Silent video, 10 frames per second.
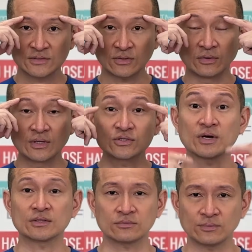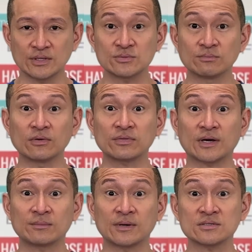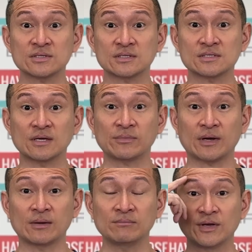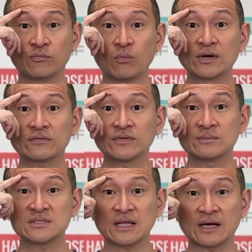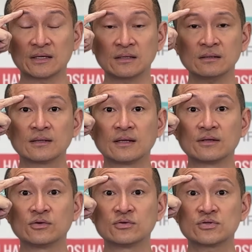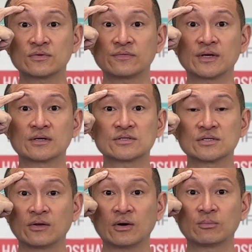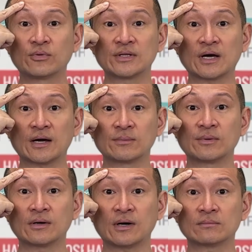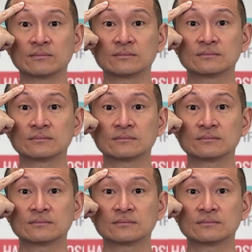So try to raise both eyebrows at the same time. If one of them is lagging, then use your fingers to help bring the eyebrow up.